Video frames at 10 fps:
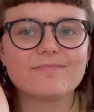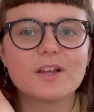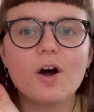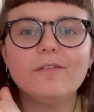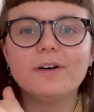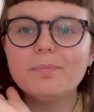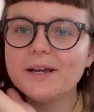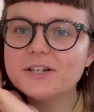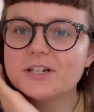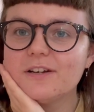cover
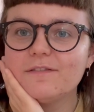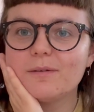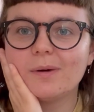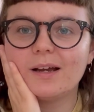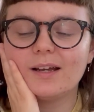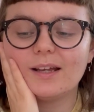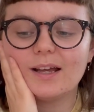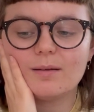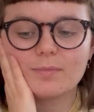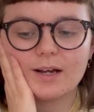picture for my
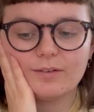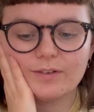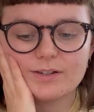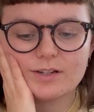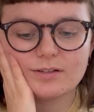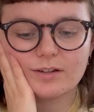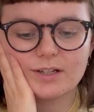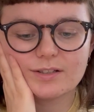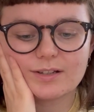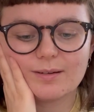MCal photos on
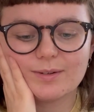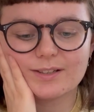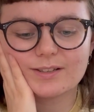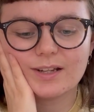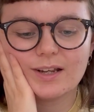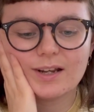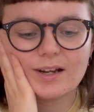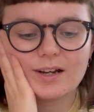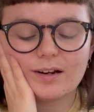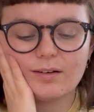Instagram, because
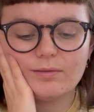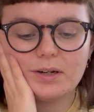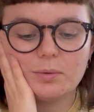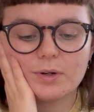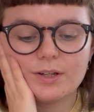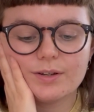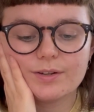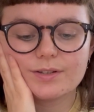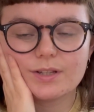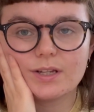I don't really want to
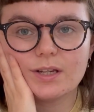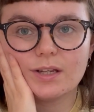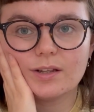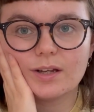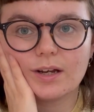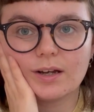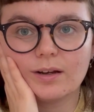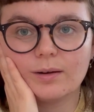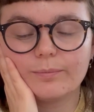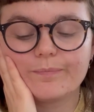use the
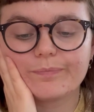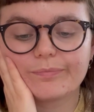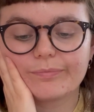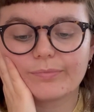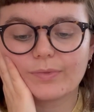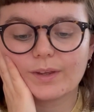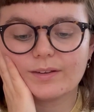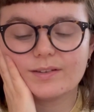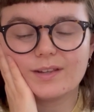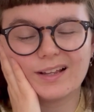
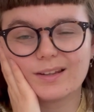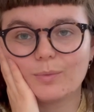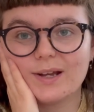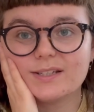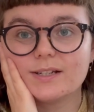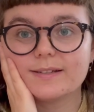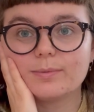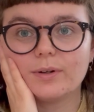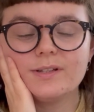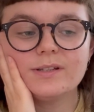like the West Knits
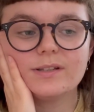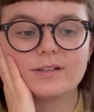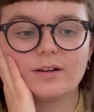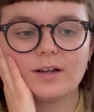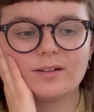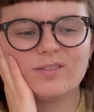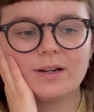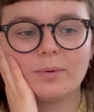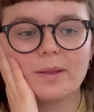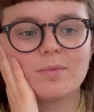ones. I don't
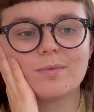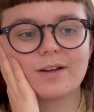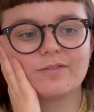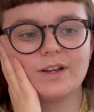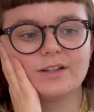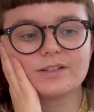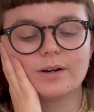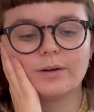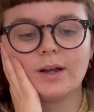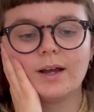really want them on my feed,
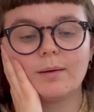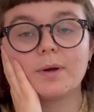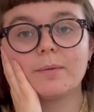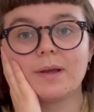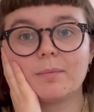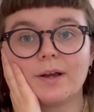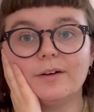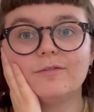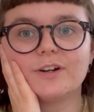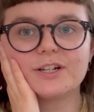so I'm going to make my
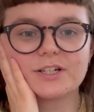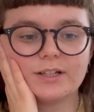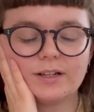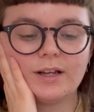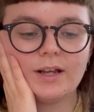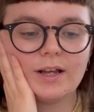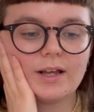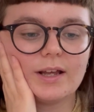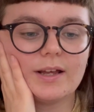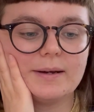own version,
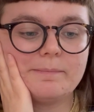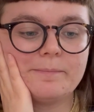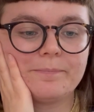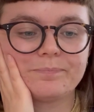and